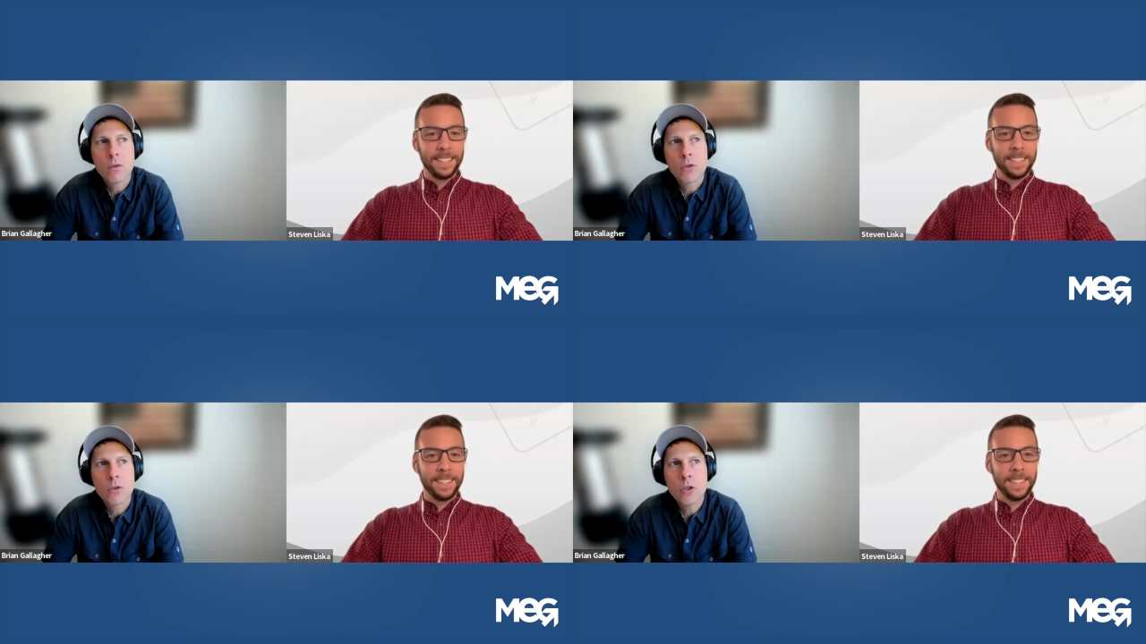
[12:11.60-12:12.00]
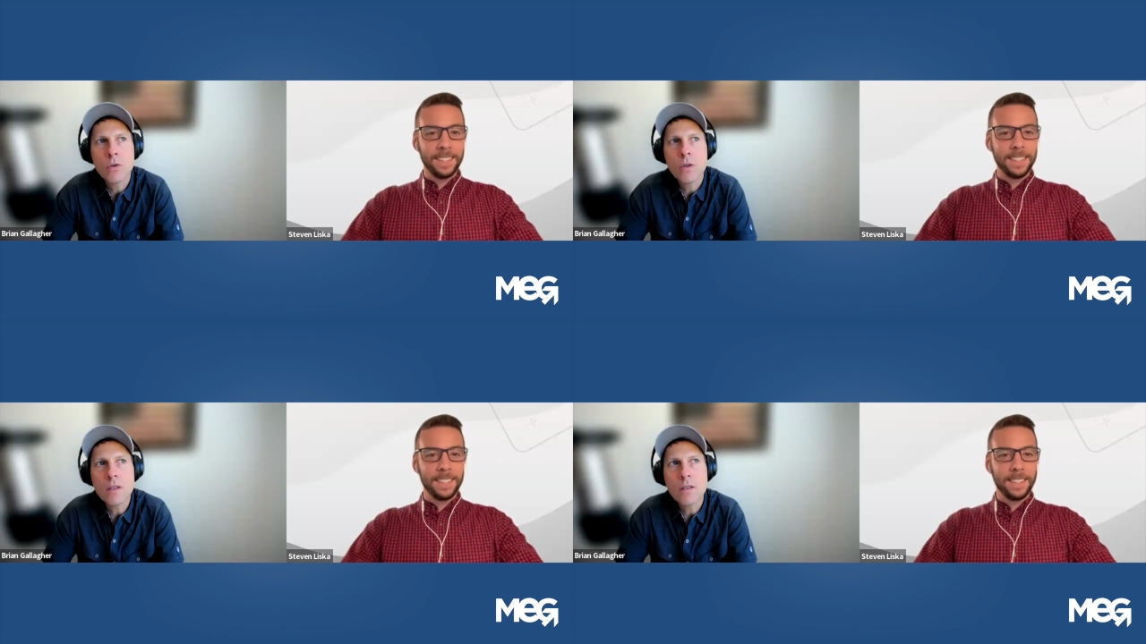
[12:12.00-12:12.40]
Speaker 1: do
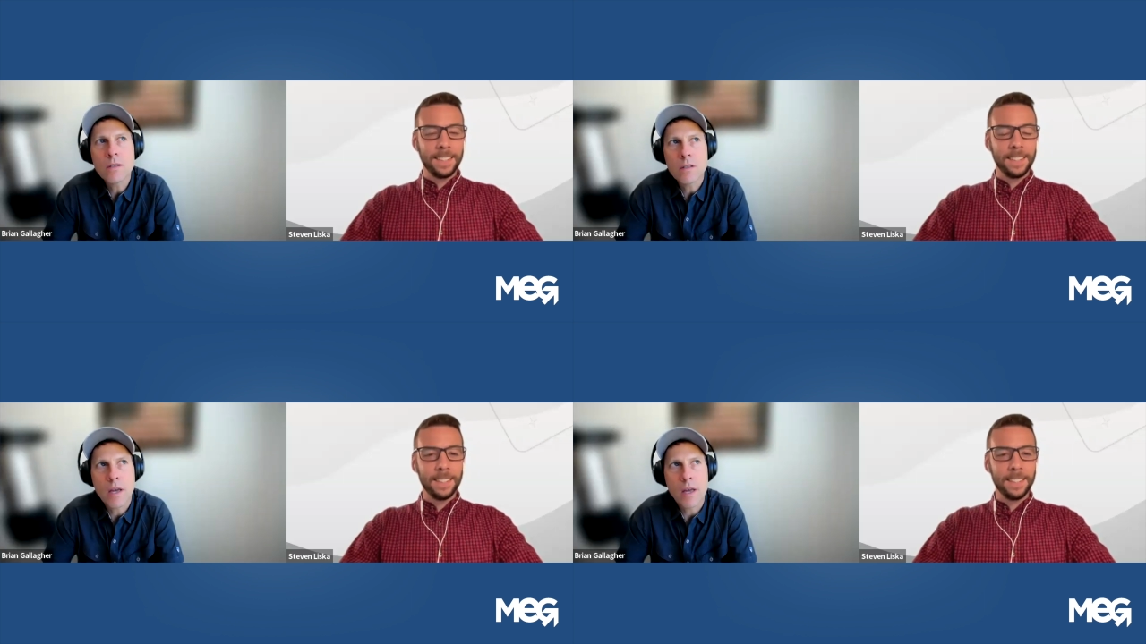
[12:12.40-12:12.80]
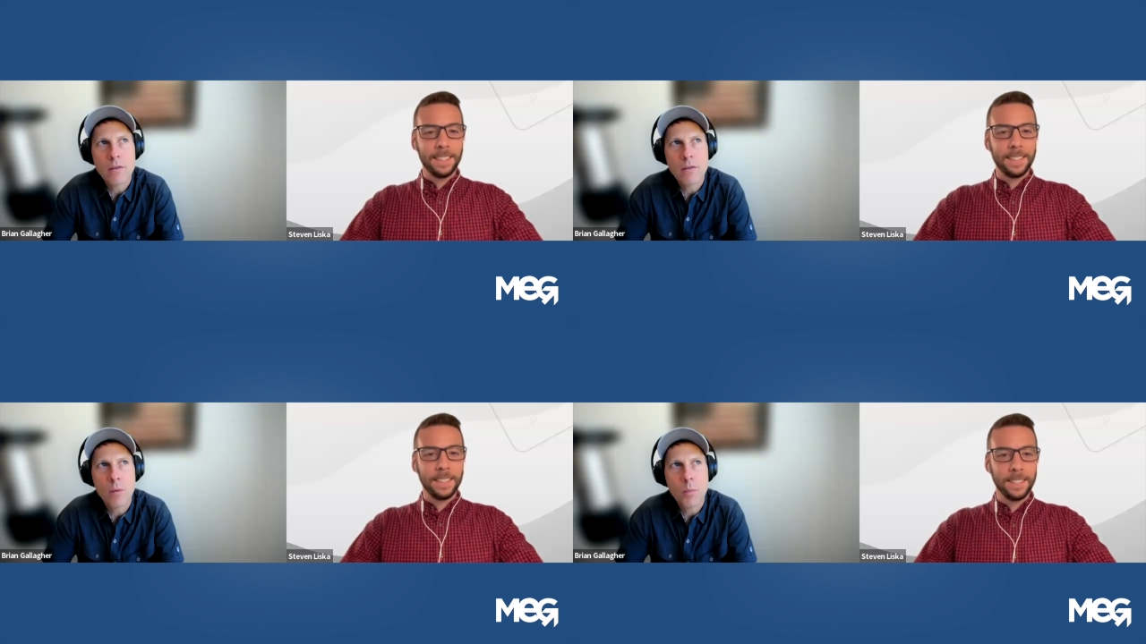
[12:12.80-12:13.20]
you get the
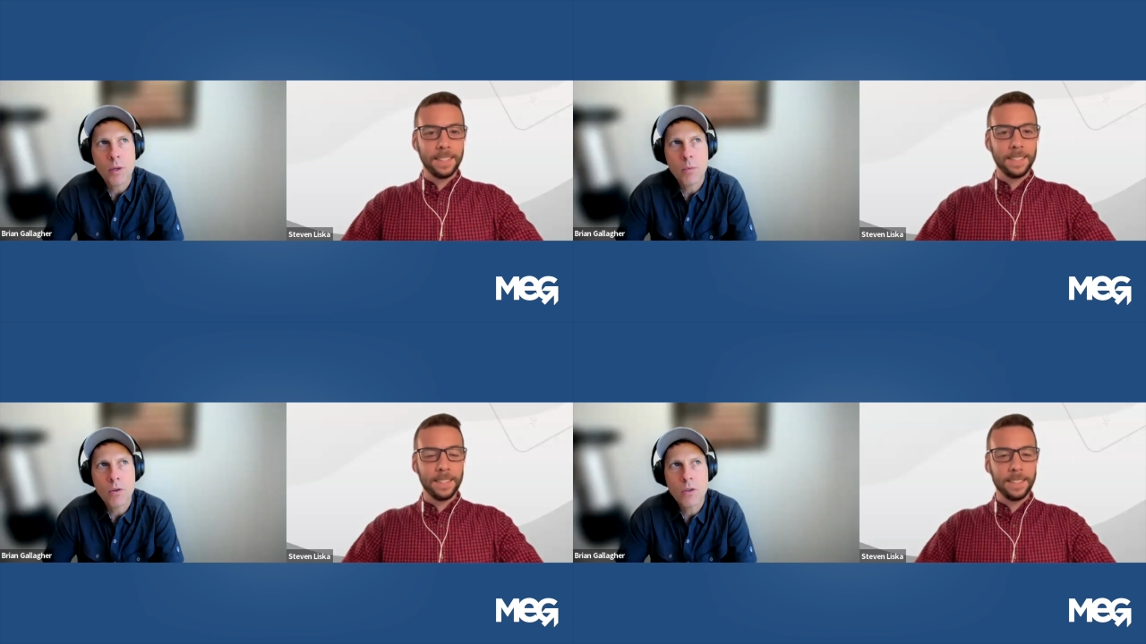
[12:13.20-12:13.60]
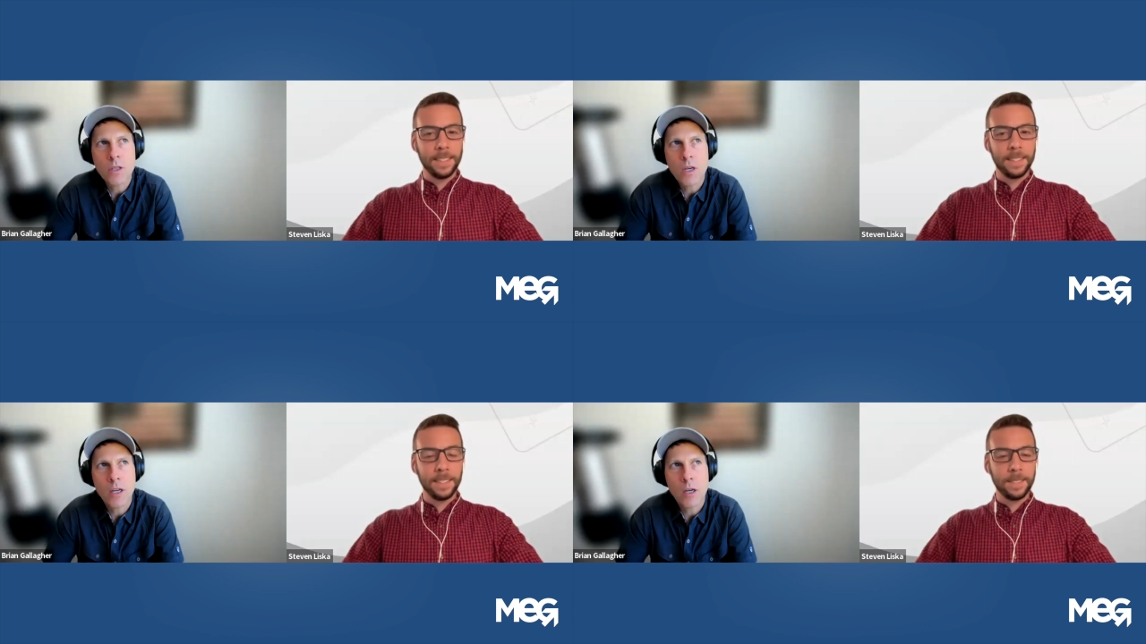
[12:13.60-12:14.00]
sense that people are
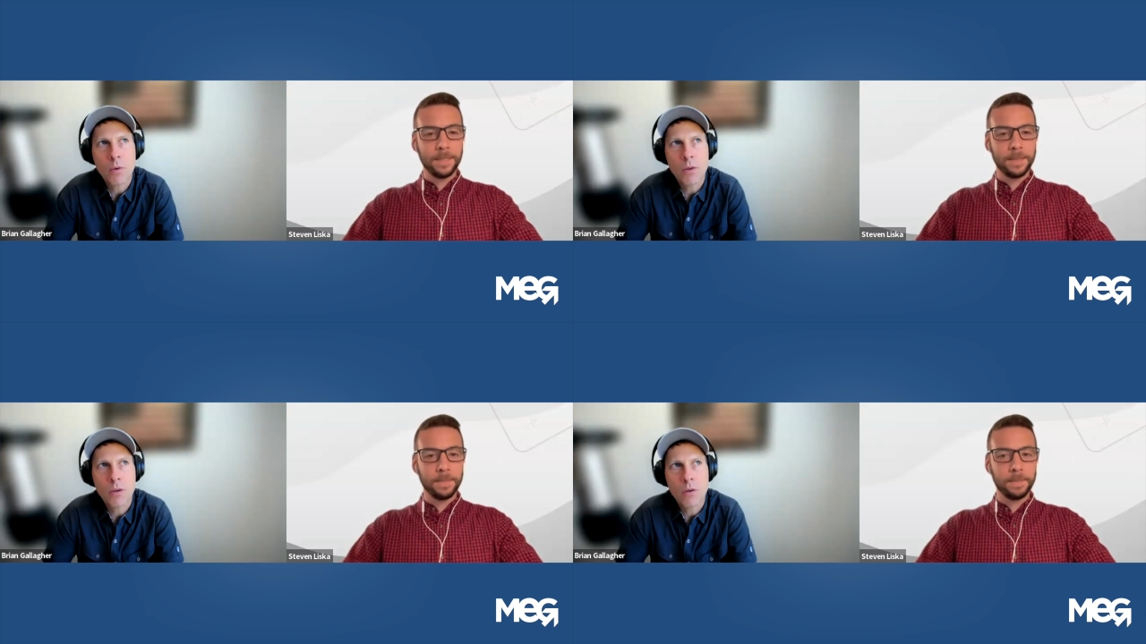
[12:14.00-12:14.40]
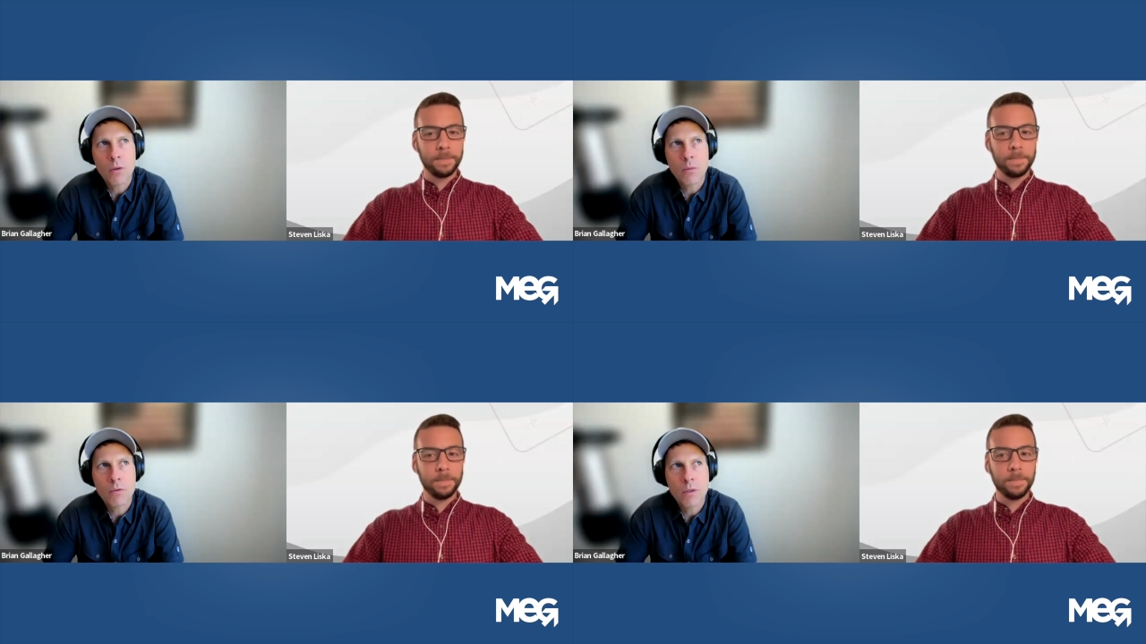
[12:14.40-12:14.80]
signing up with
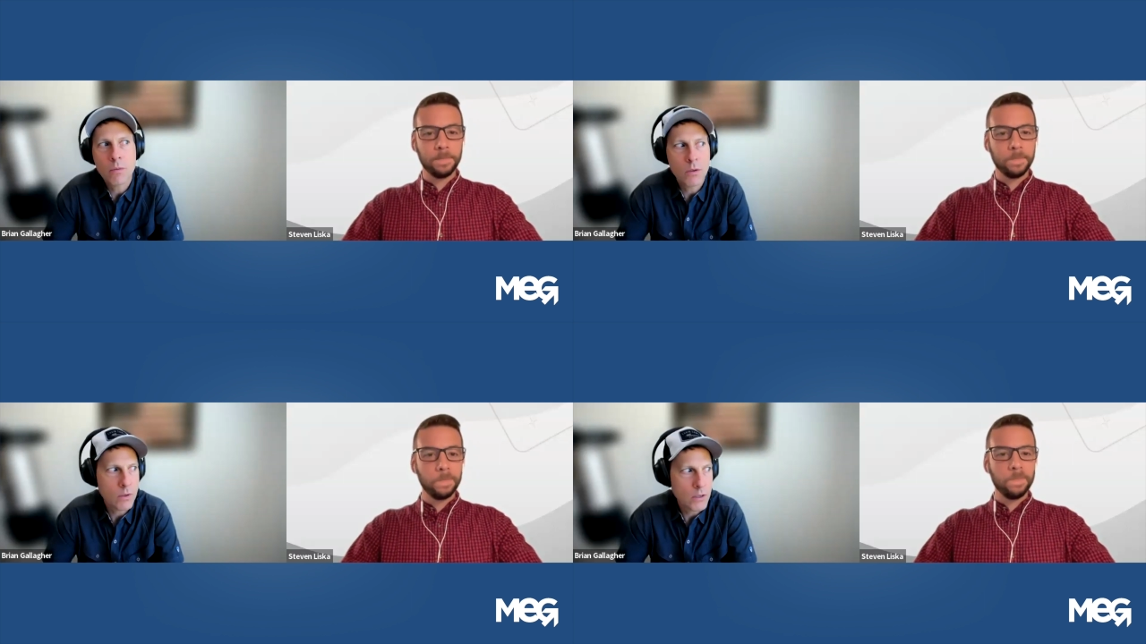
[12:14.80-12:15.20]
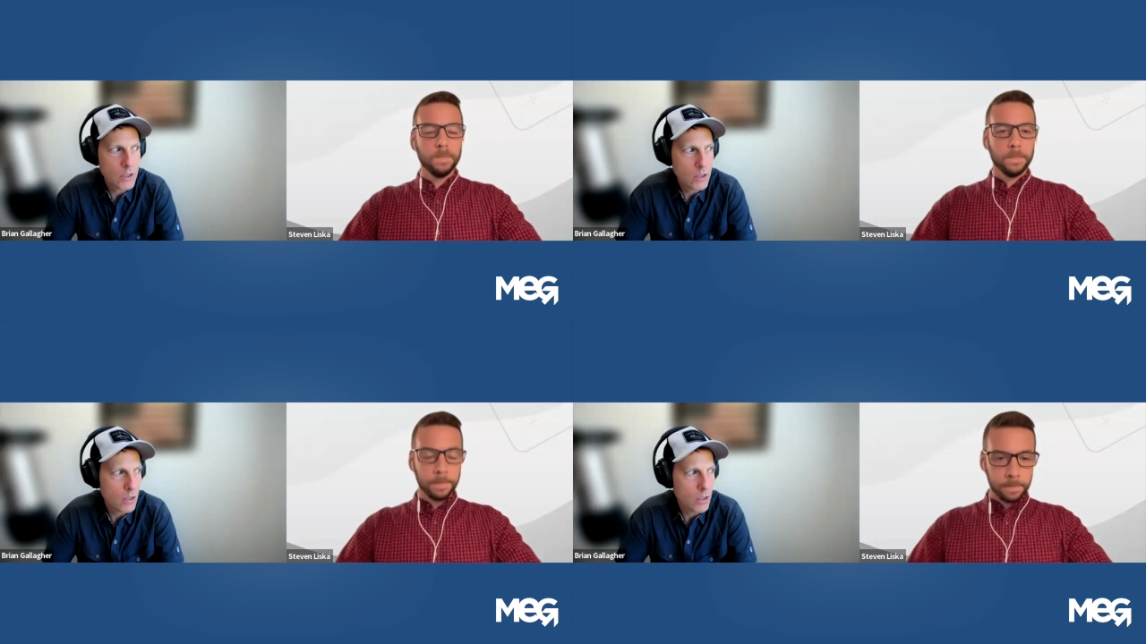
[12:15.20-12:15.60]
you? Let me reword the
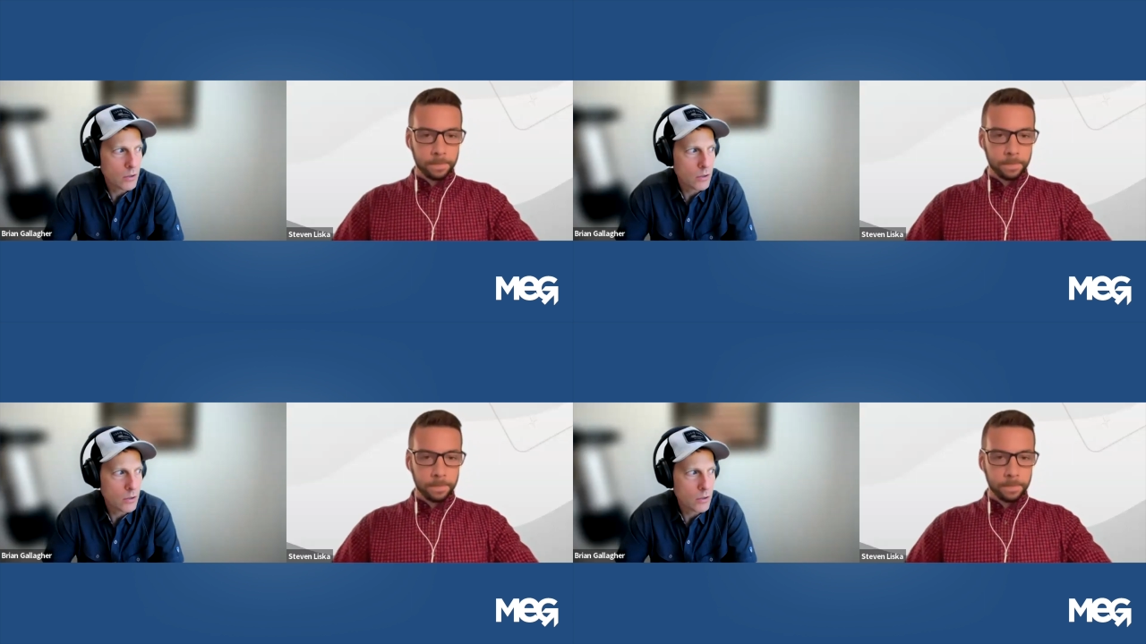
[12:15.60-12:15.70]
question.